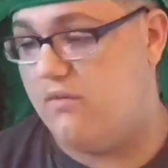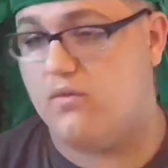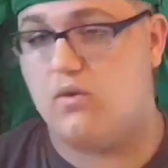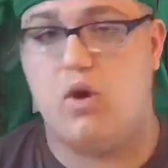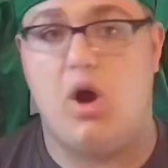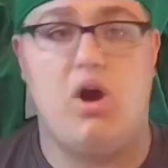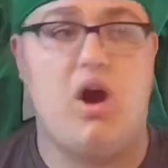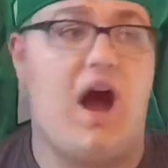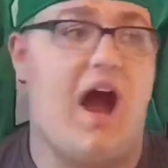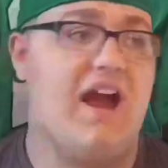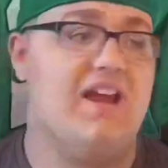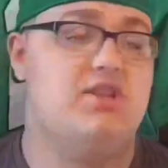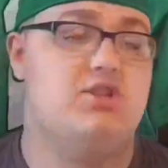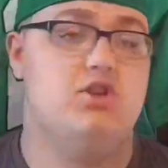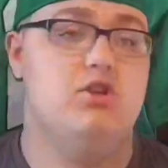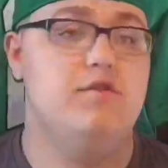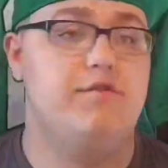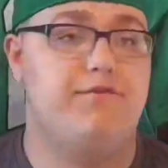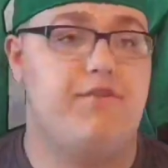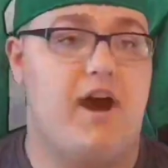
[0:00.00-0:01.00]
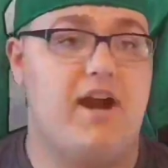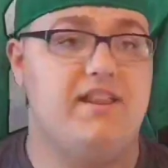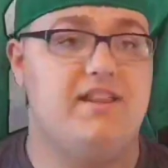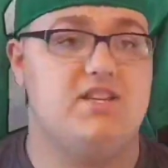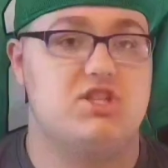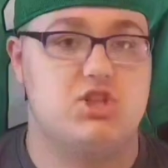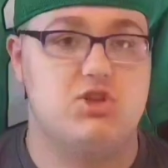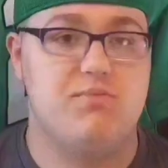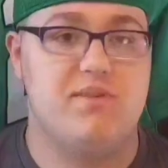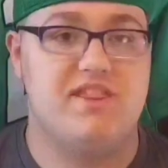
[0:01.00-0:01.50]
But overall, I do
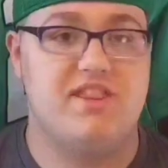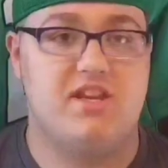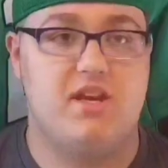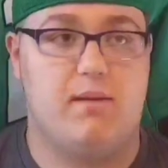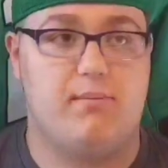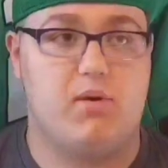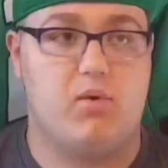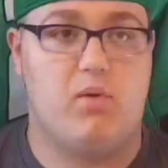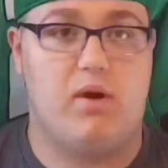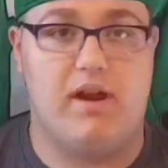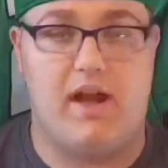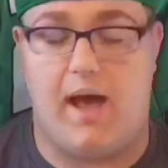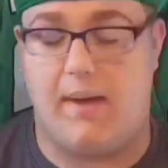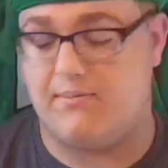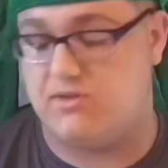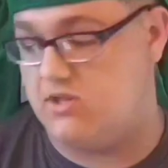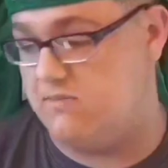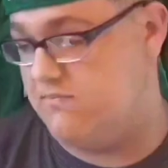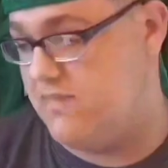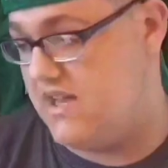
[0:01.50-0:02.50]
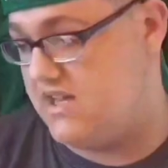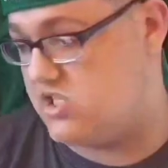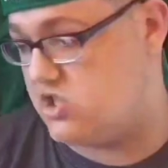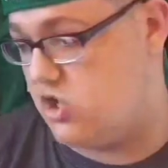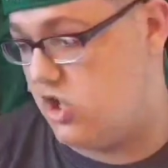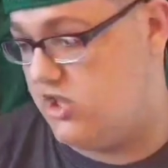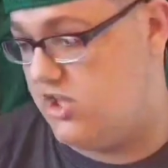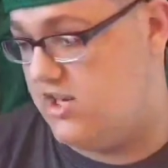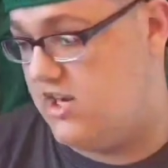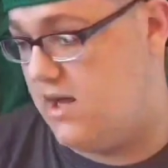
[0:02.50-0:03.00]
find this to be the number one option
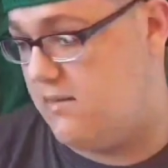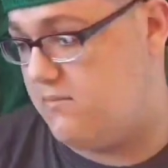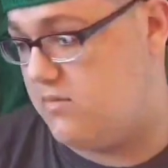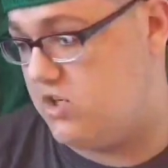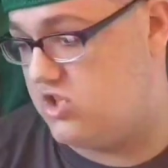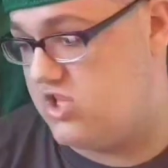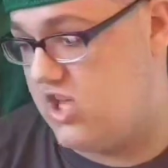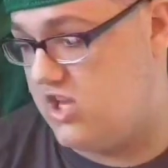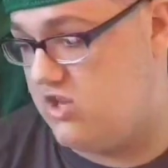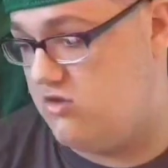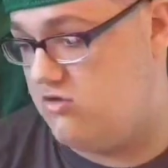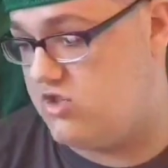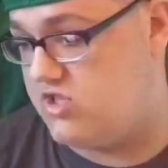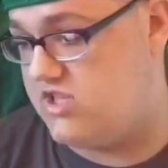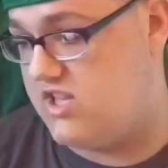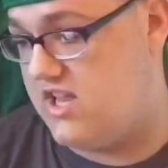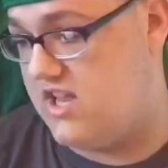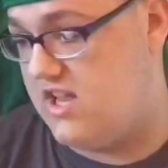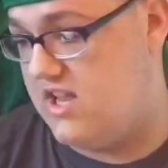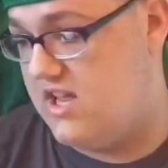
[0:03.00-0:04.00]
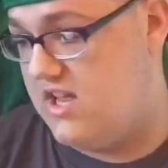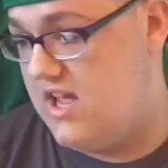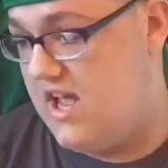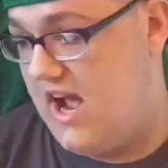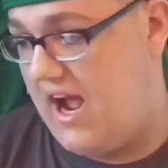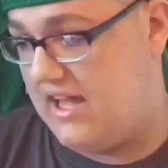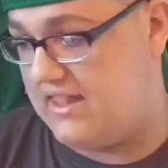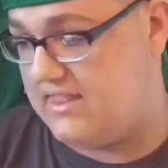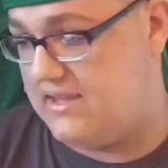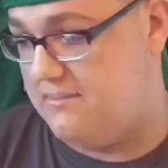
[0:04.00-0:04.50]
based on the numbers that you see
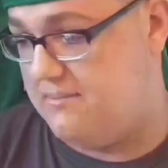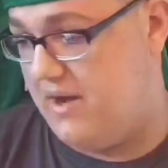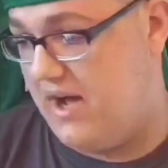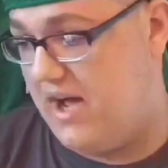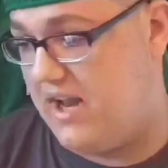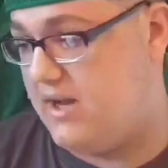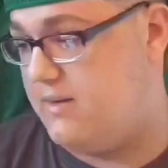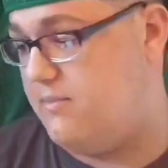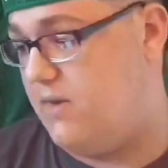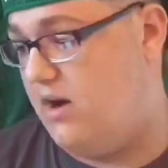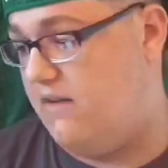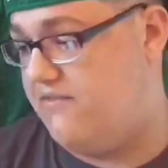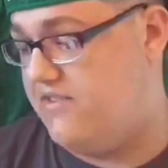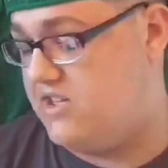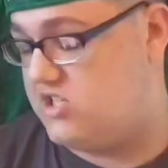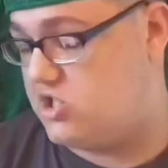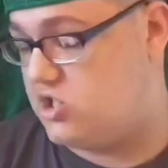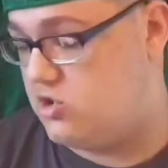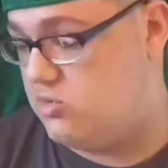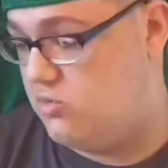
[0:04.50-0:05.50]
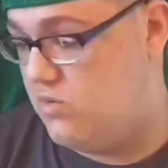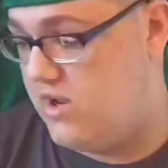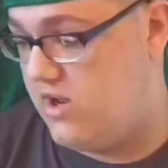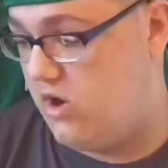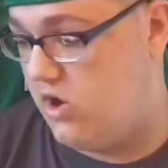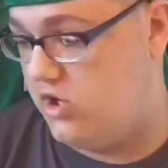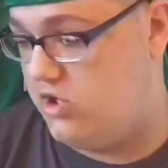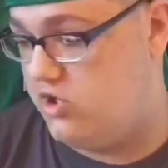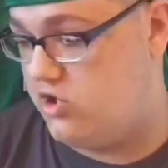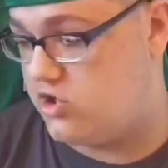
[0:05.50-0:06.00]
at the bottom of this
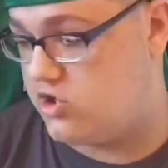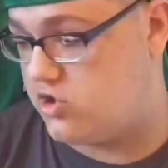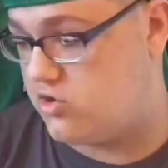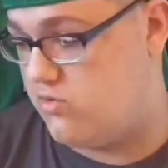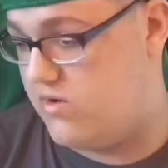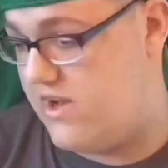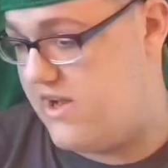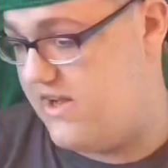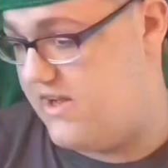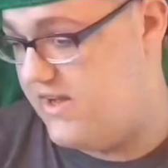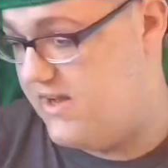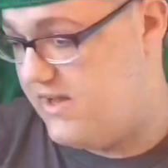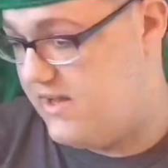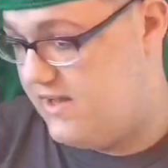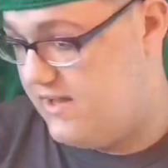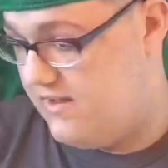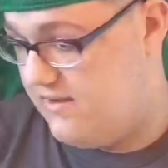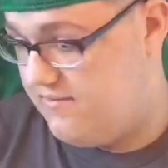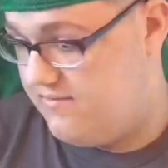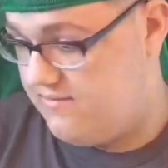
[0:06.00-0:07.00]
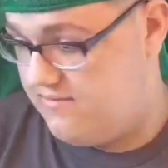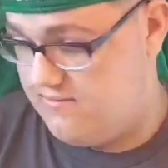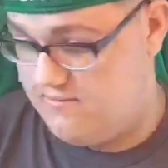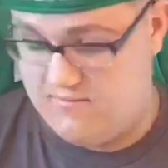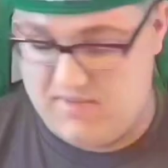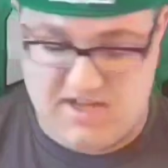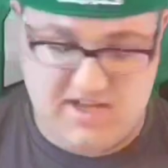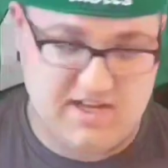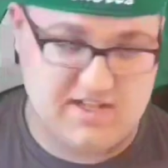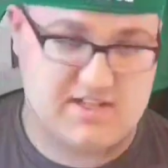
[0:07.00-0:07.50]
tweet on your screen.
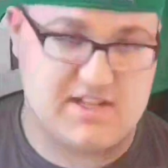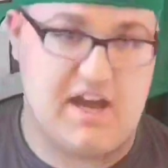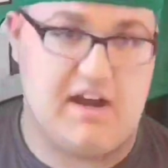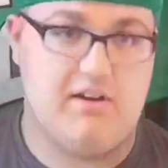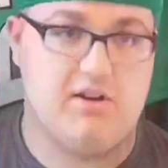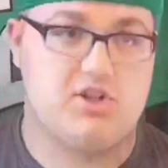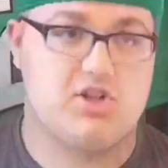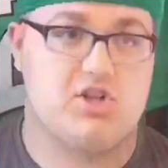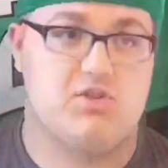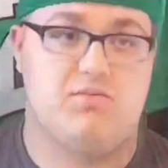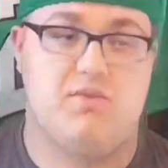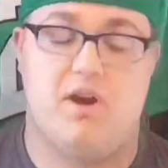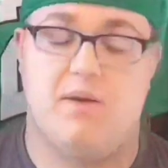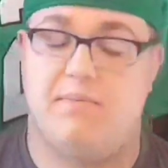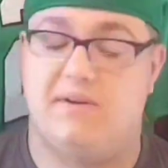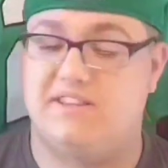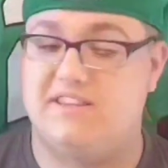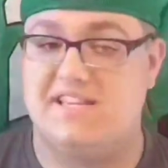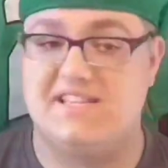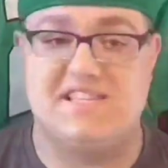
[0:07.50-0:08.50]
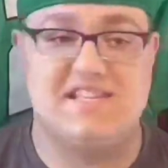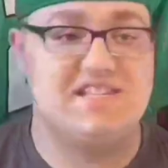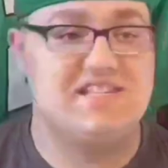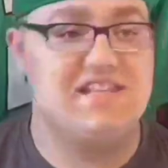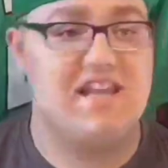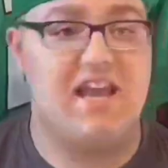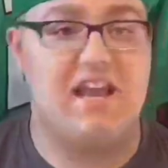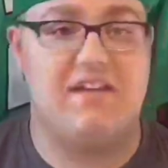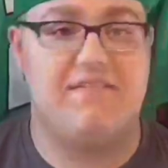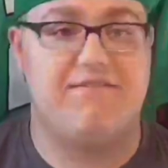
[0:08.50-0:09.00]
in his college career. But
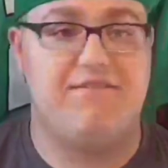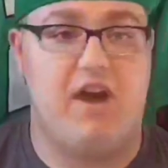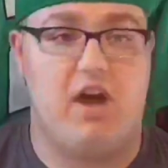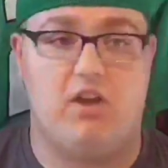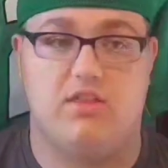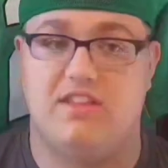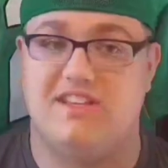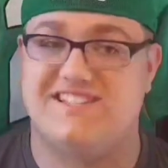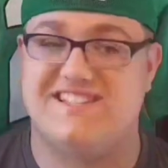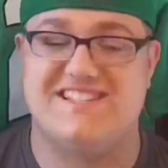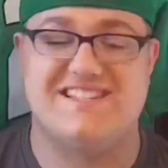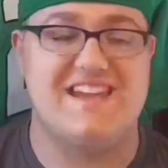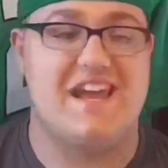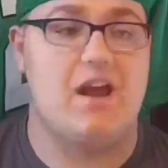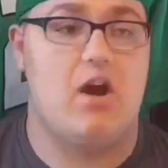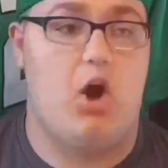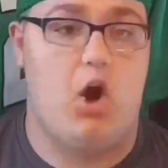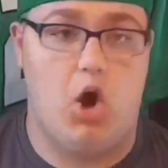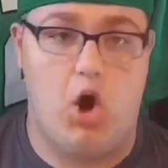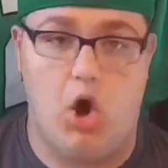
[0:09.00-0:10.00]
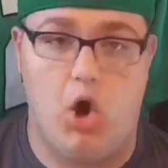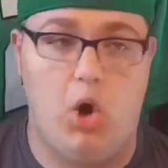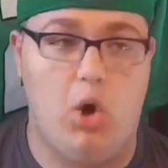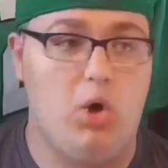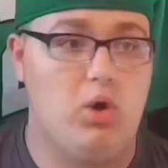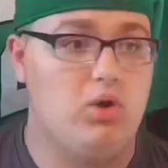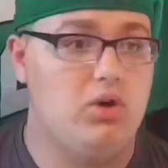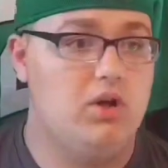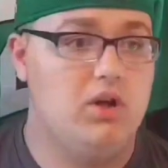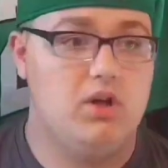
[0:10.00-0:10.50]
this is the NFL. This is a
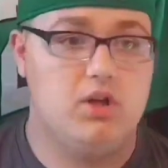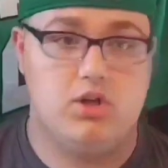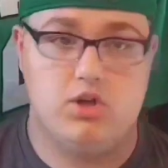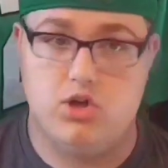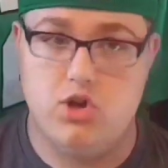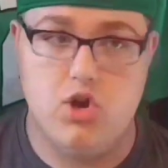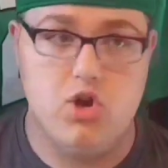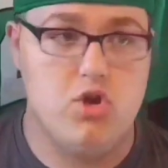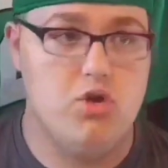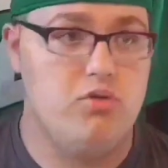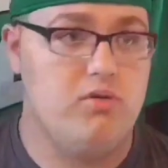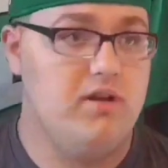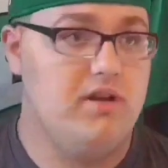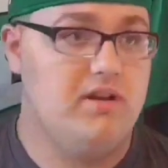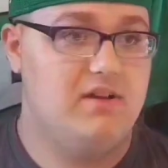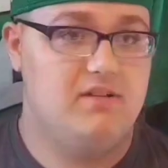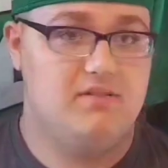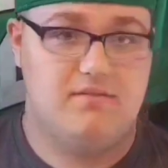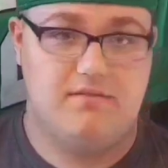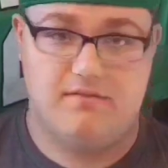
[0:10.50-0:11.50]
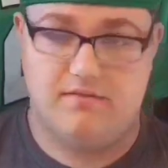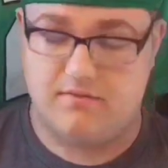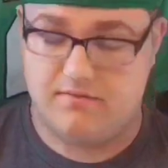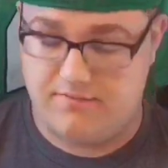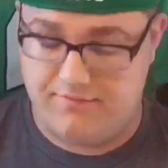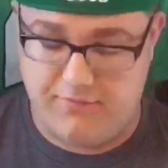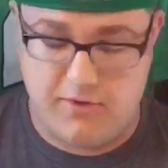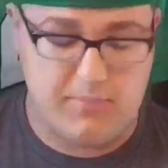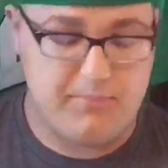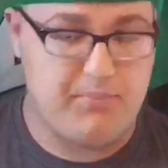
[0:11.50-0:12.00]
whole new
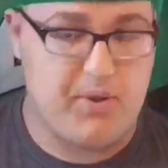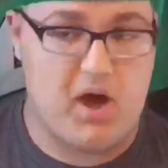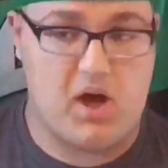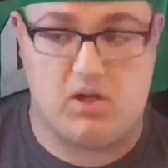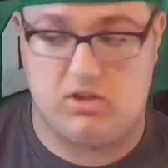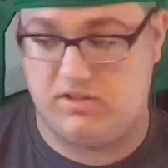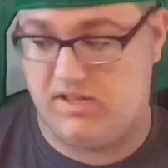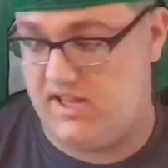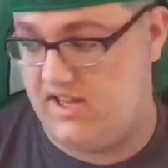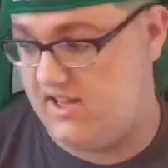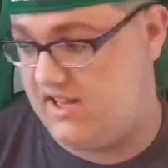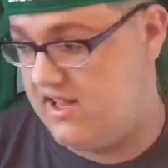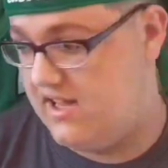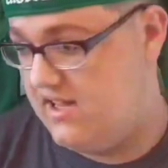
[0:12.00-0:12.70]
football